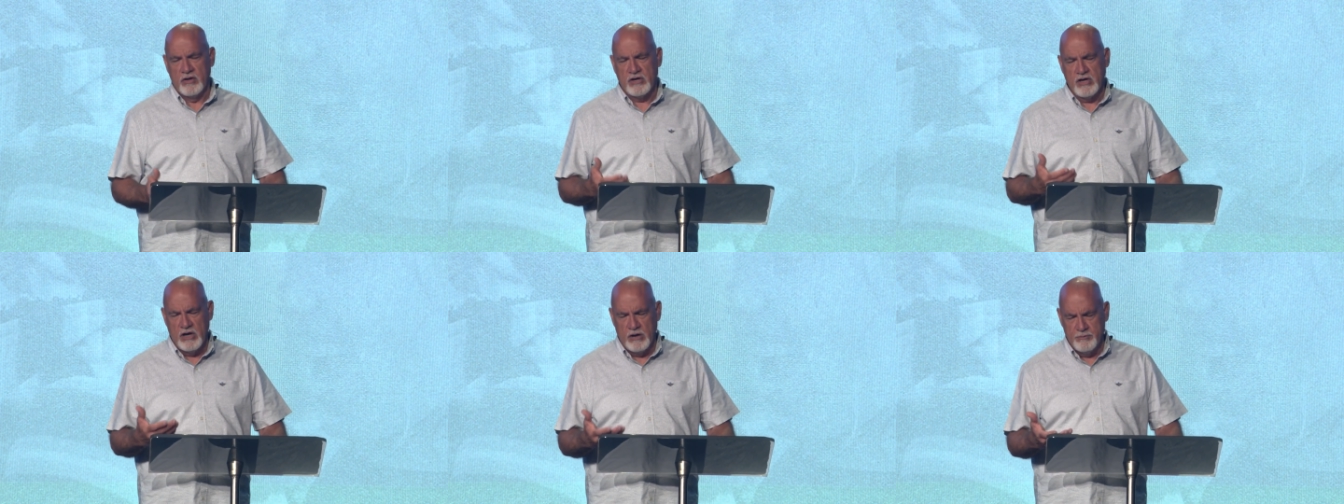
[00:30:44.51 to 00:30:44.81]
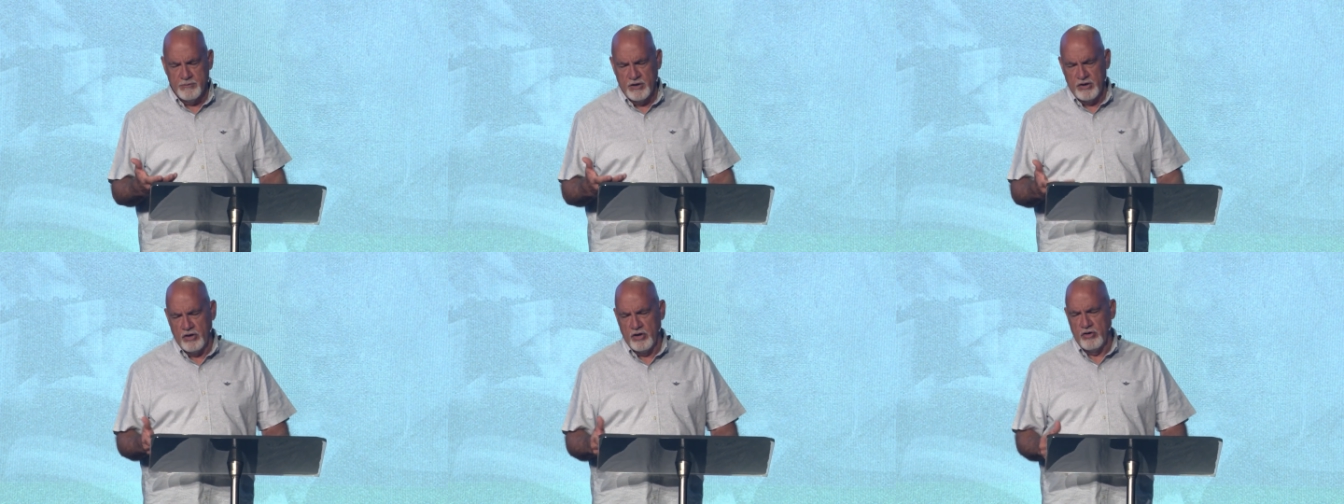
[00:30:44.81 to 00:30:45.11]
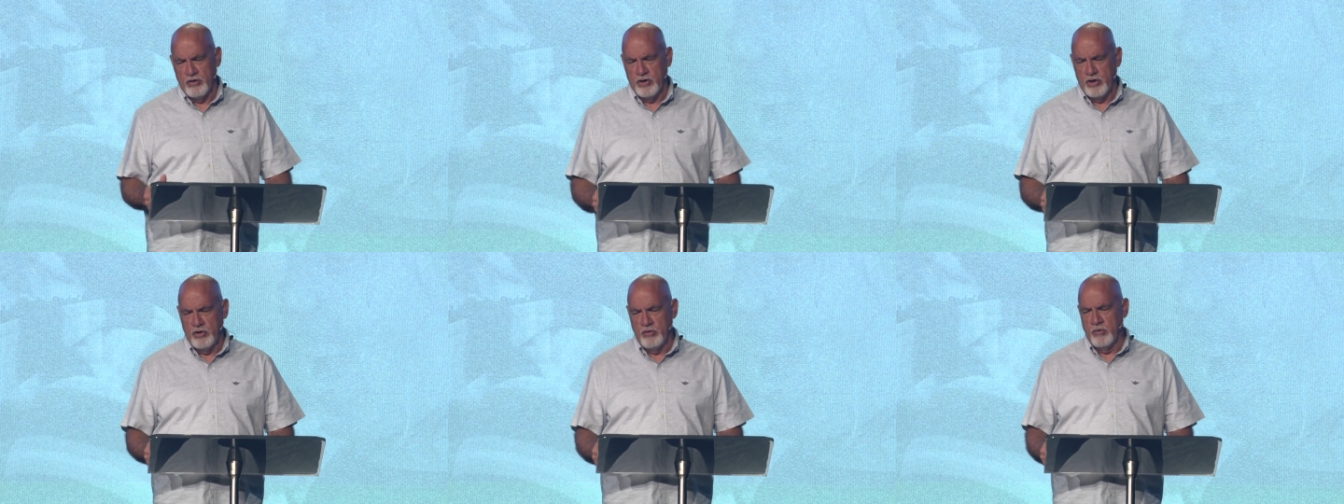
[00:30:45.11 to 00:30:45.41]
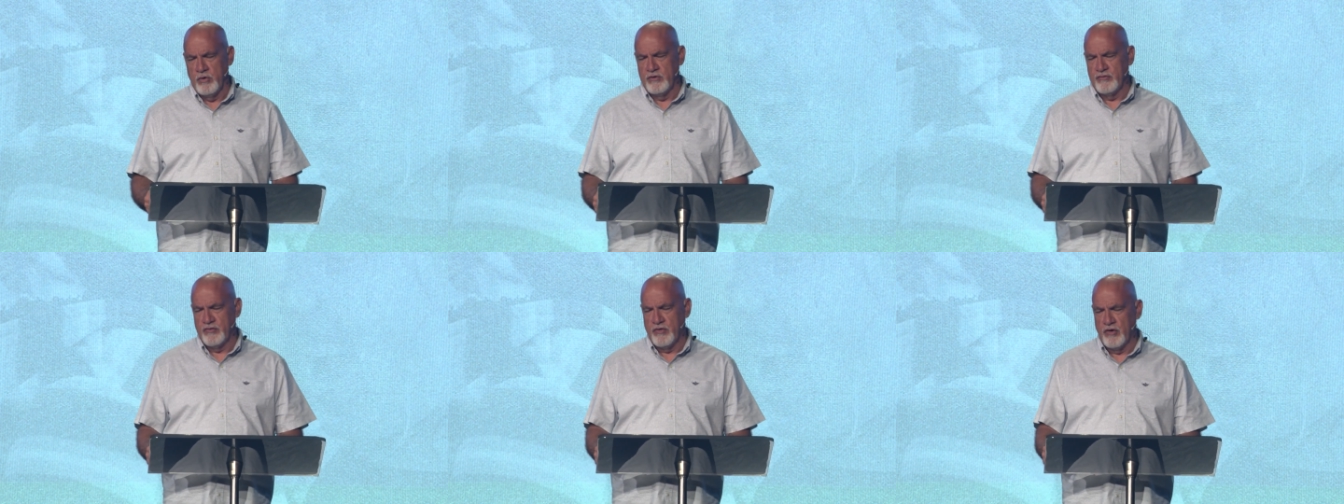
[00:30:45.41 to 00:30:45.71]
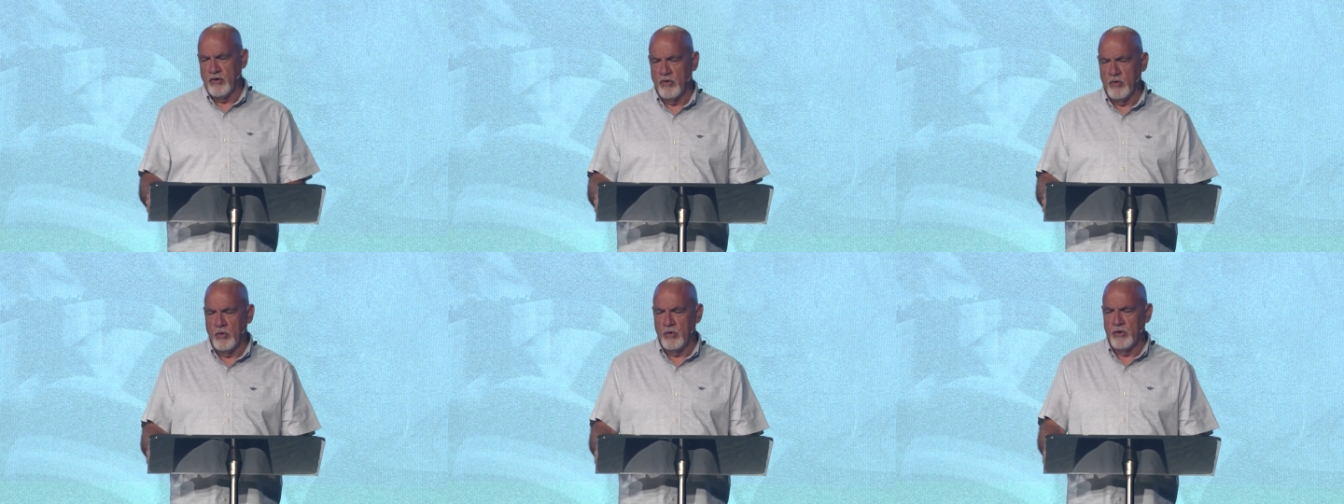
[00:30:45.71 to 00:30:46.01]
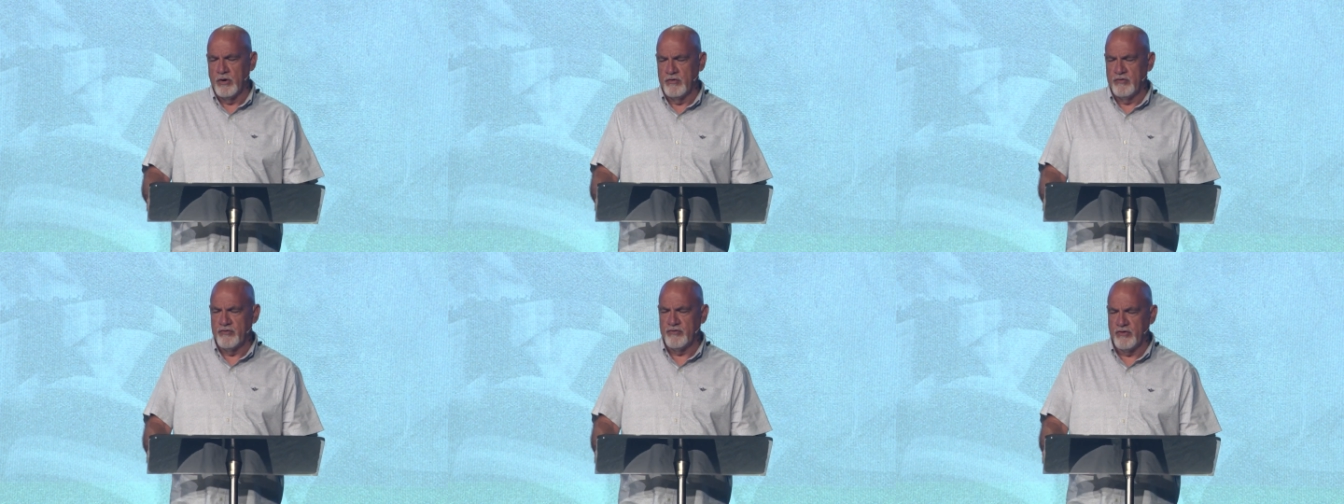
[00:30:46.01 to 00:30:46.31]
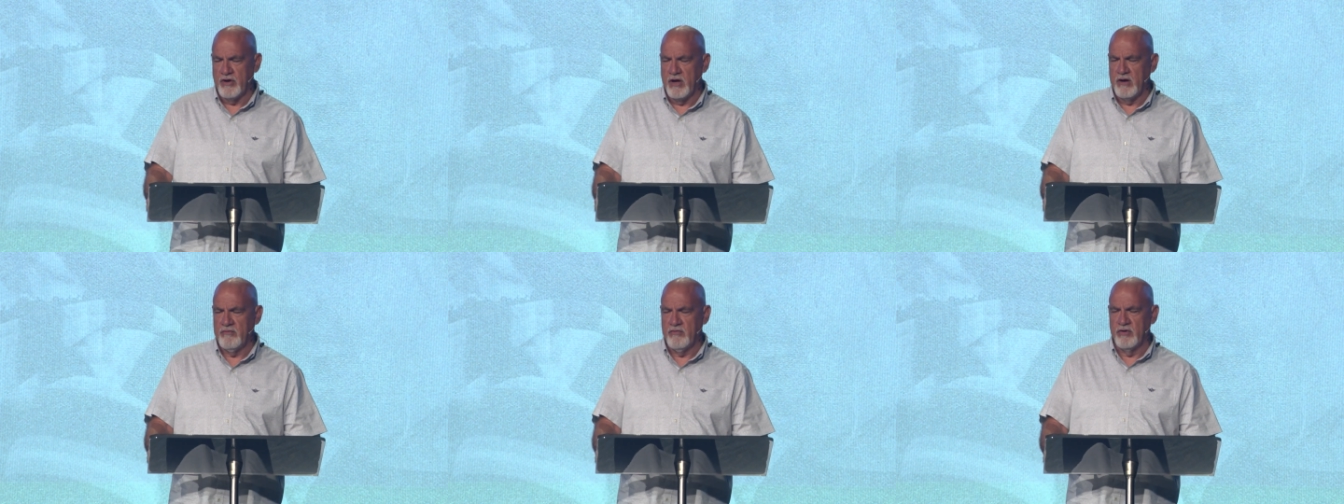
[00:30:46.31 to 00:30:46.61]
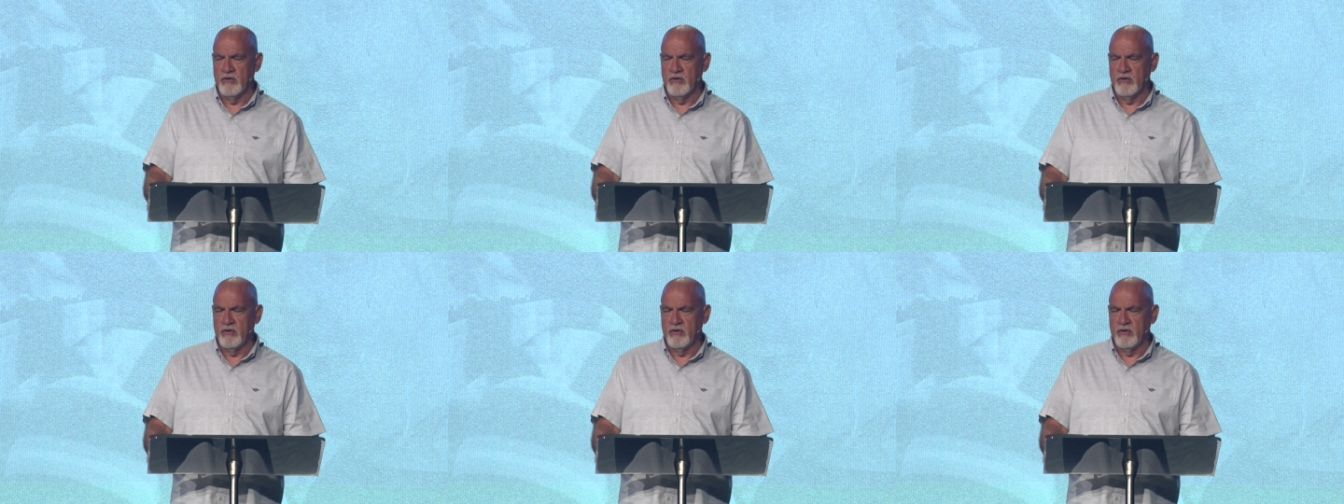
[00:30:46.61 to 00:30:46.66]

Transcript: come to know you as their Lord and Savior.